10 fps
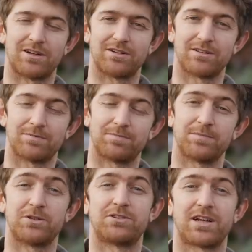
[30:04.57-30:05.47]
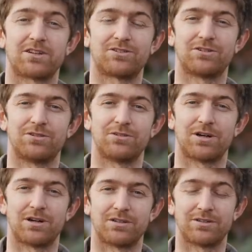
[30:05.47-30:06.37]
a huge thanks
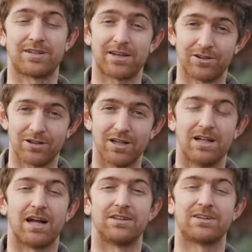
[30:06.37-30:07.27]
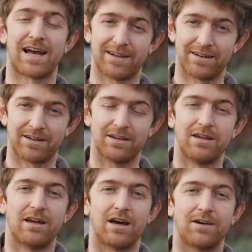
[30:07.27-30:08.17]
to Daniel and to Andy
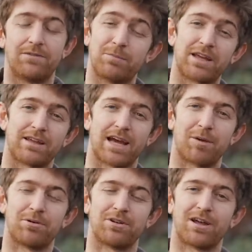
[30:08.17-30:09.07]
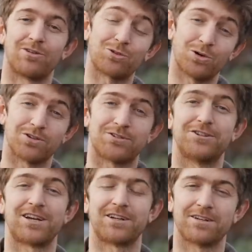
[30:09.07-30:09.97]
for making it happen, and of course to
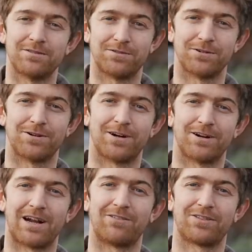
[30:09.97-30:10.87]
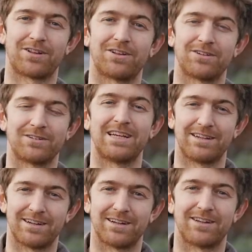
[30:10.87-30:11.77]
Jake for everything that he
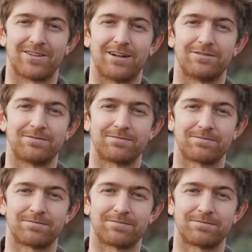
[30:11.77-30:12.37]
did in his life.